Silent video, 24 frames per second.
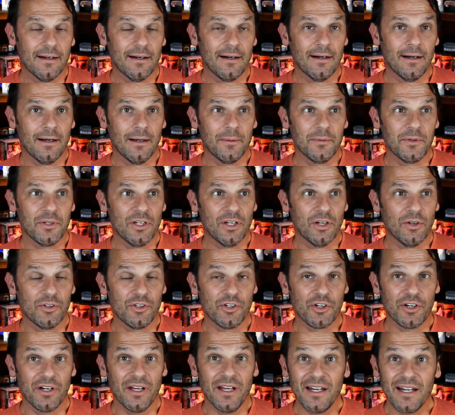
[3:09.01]
Uh, you know,
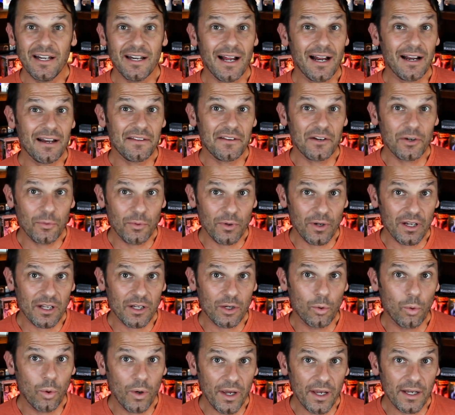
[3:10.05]
you're in and out of there really
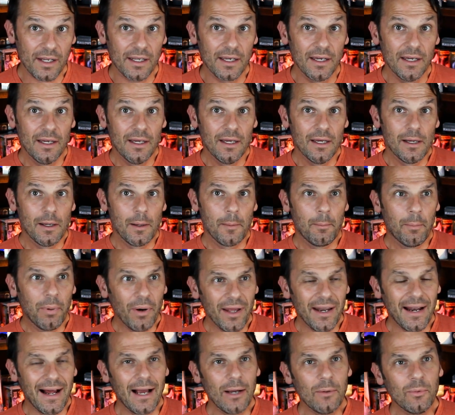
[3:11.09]
quick.
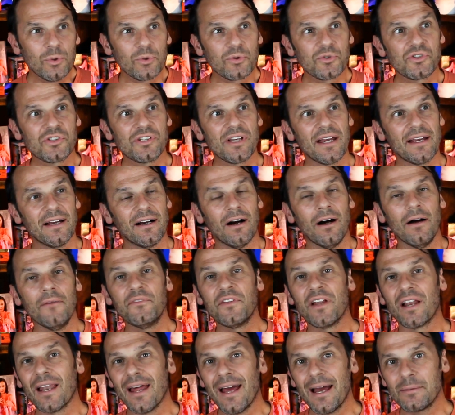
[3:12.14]
But I will say,
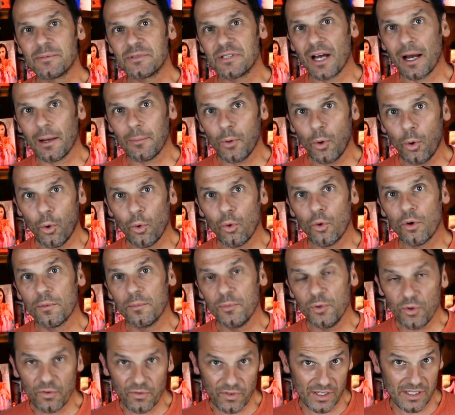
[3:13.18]
of the laptop horror
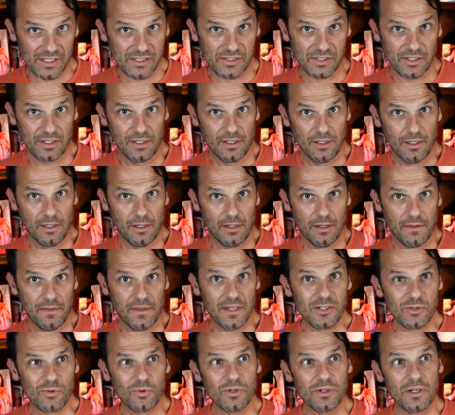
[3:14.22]
movies,
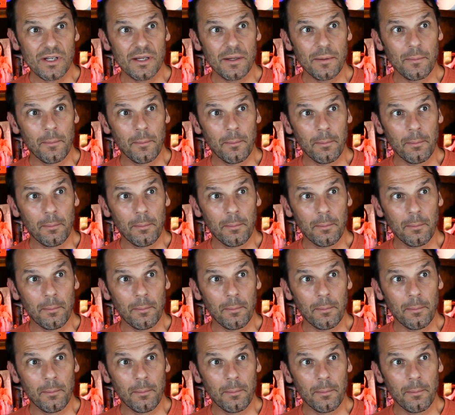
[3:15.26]
this one